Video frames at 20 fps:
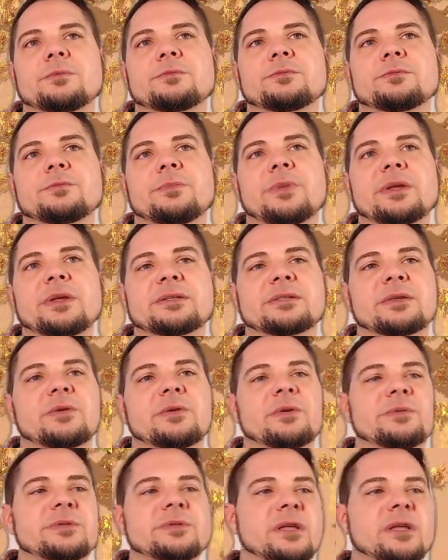basically what I'm
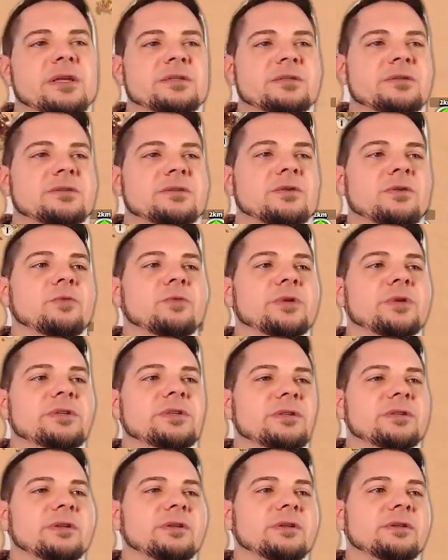saying is there's no
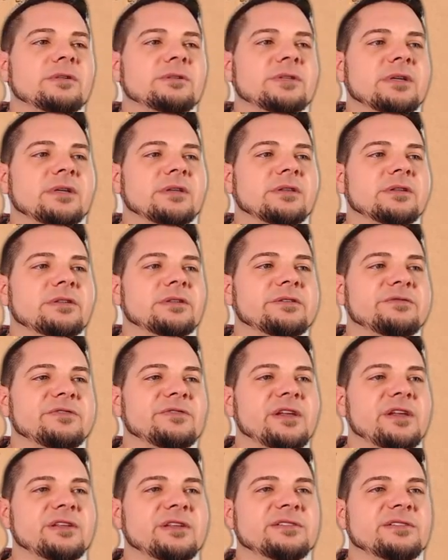reason to get the
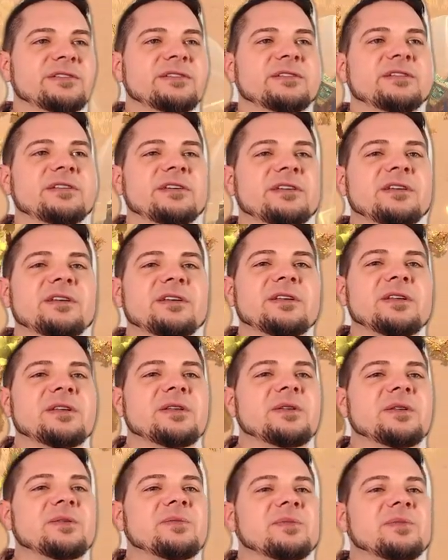defense
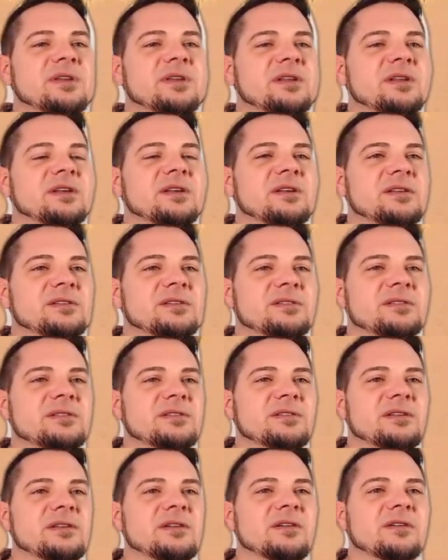because
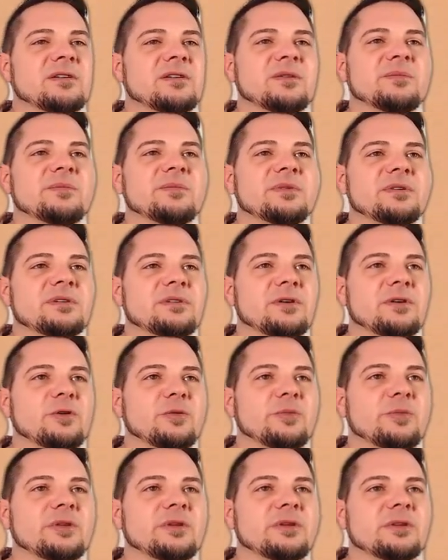you're going to be OP
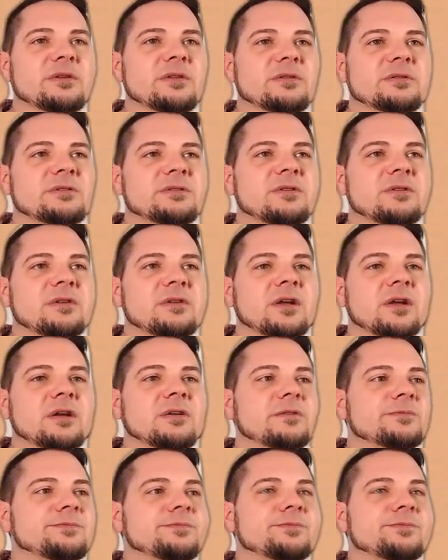starting out.
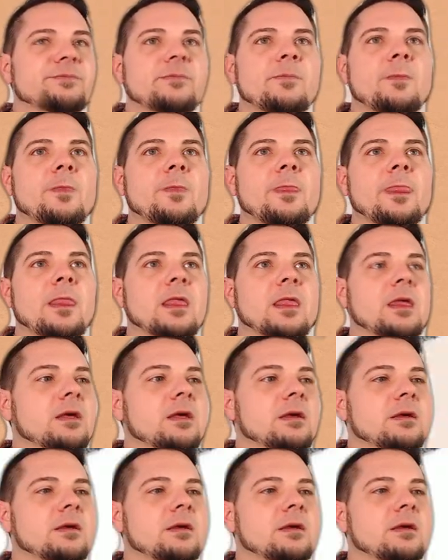Okay.